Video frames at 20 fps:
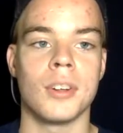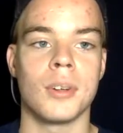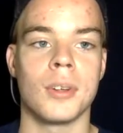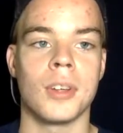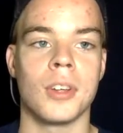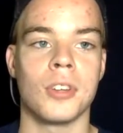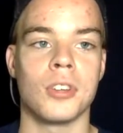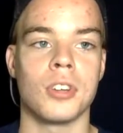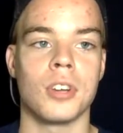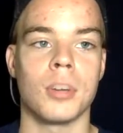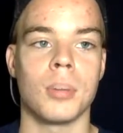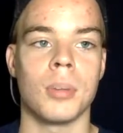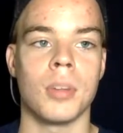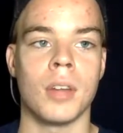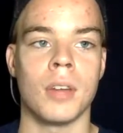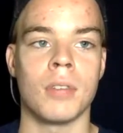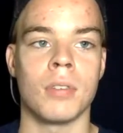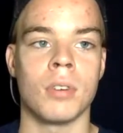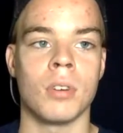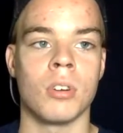Okay, I'll talk about
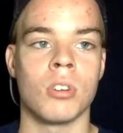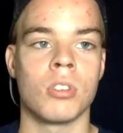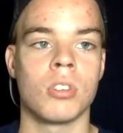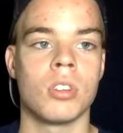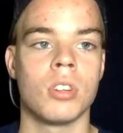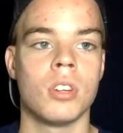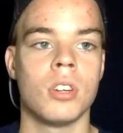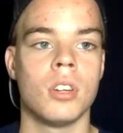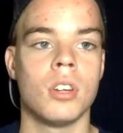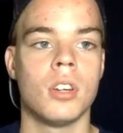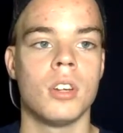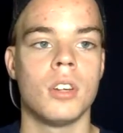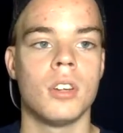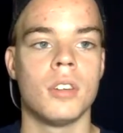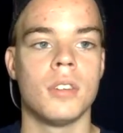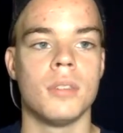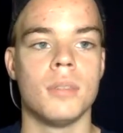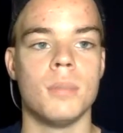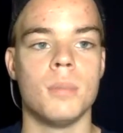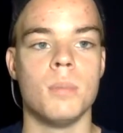that first.
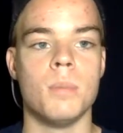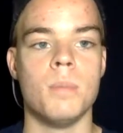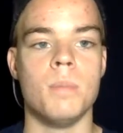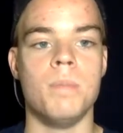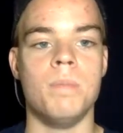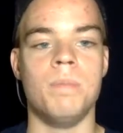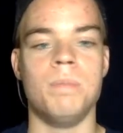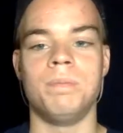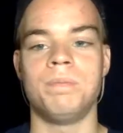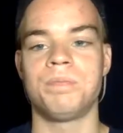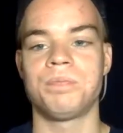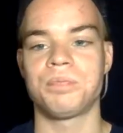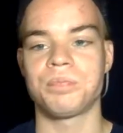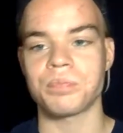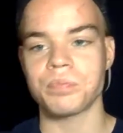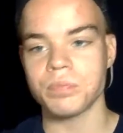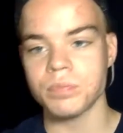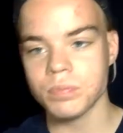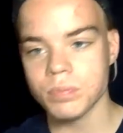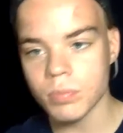
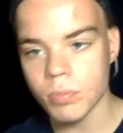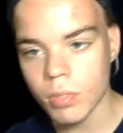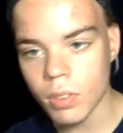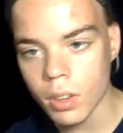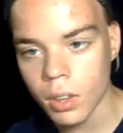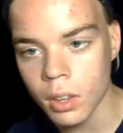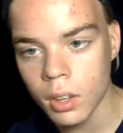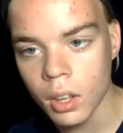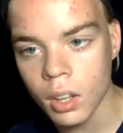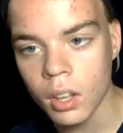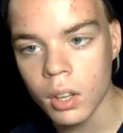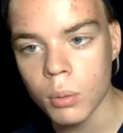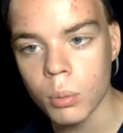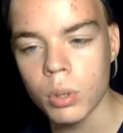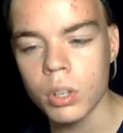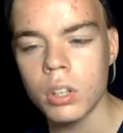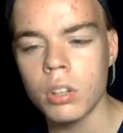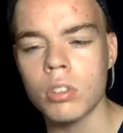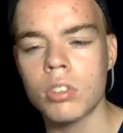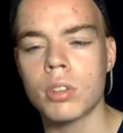
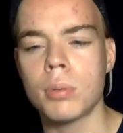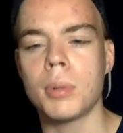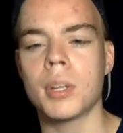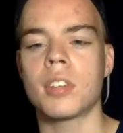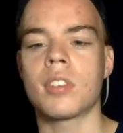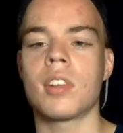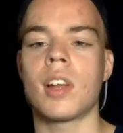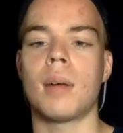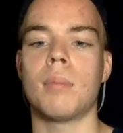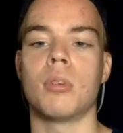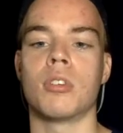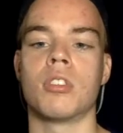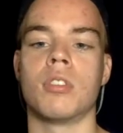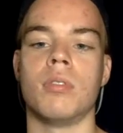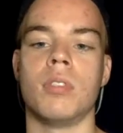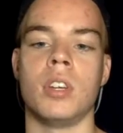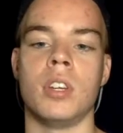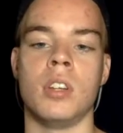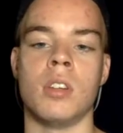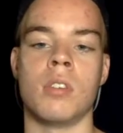What do you use to make stop
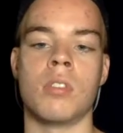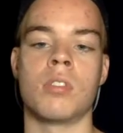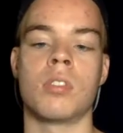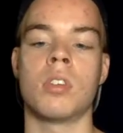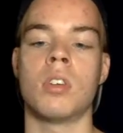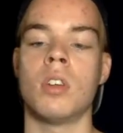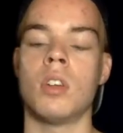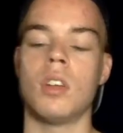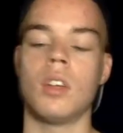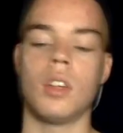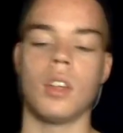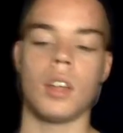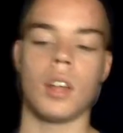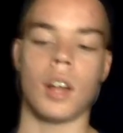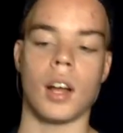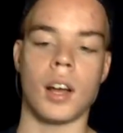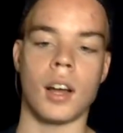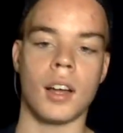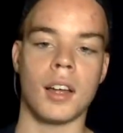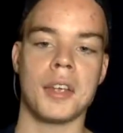motion videos?
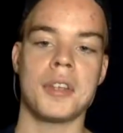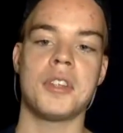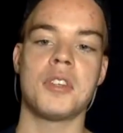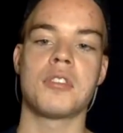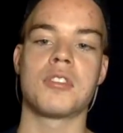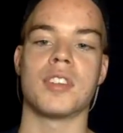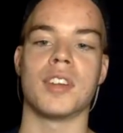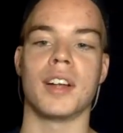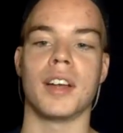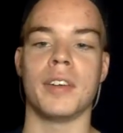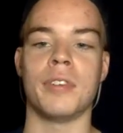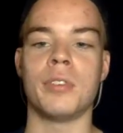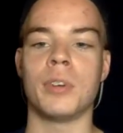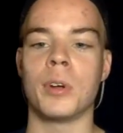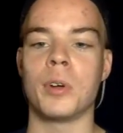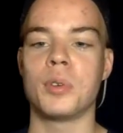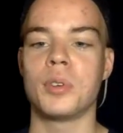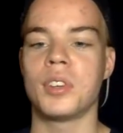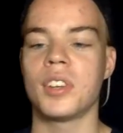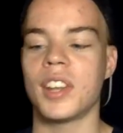I use an
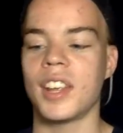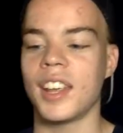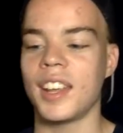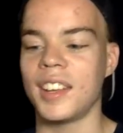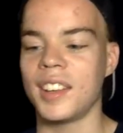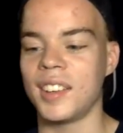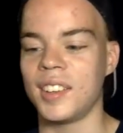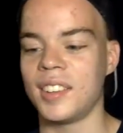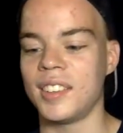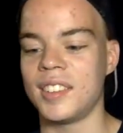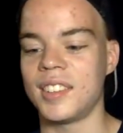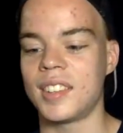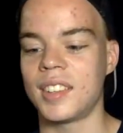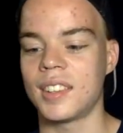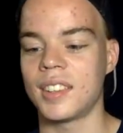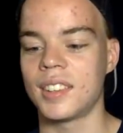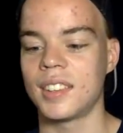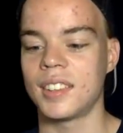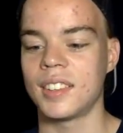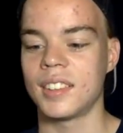iPhone and
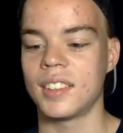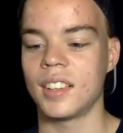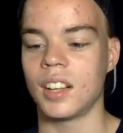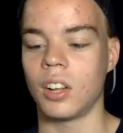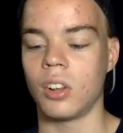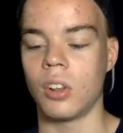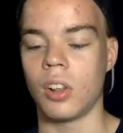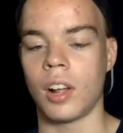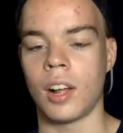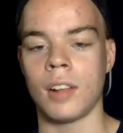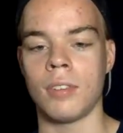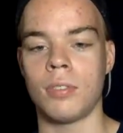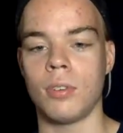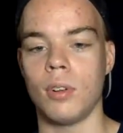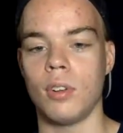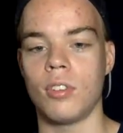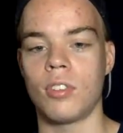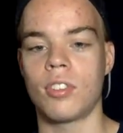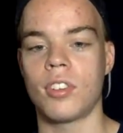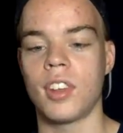a little
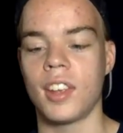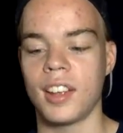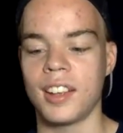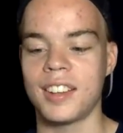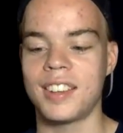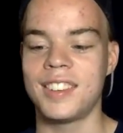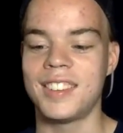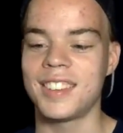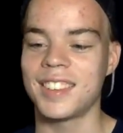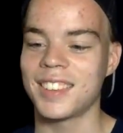iPhone stand.